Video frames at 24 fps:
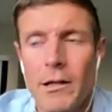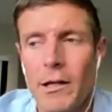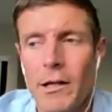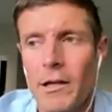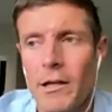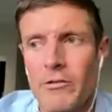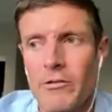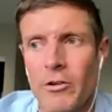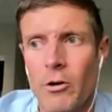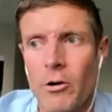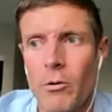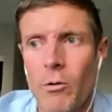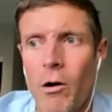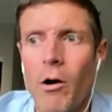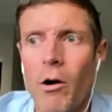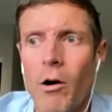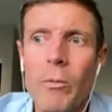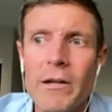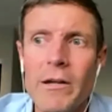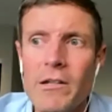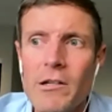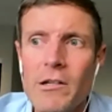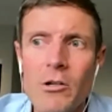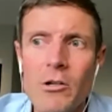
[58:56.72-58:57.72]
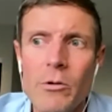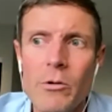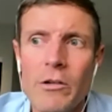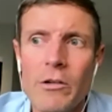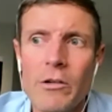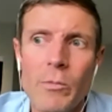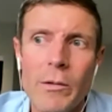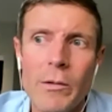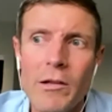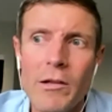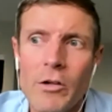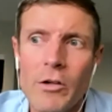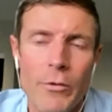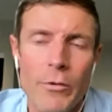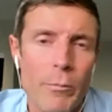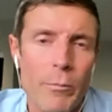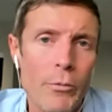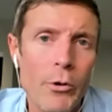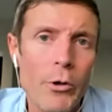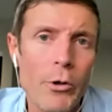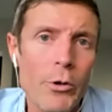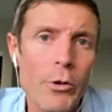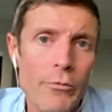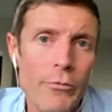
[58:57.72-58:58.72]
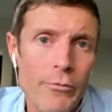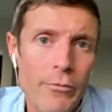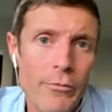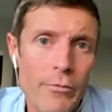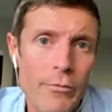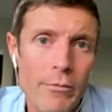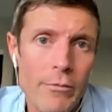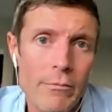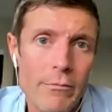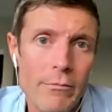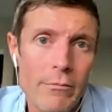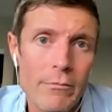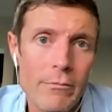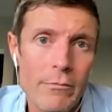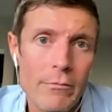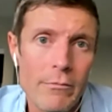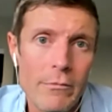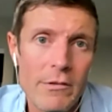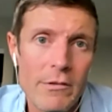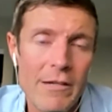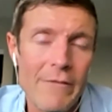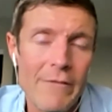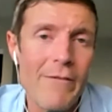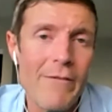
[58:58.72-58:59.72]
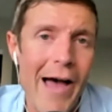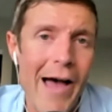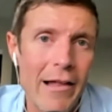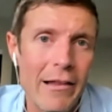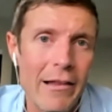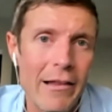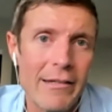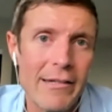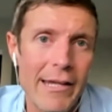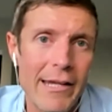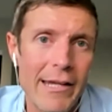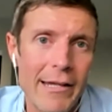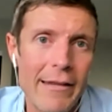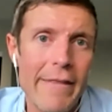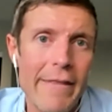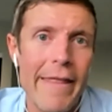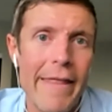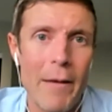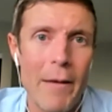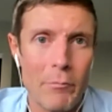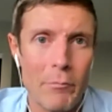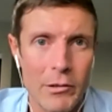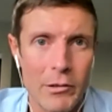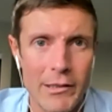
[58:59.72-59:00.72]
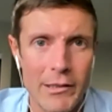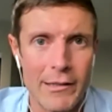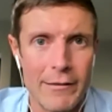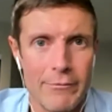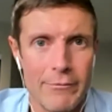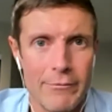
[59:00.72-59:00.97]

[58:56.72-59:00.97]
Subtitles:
And so all we do is we look for proof to validate that belief.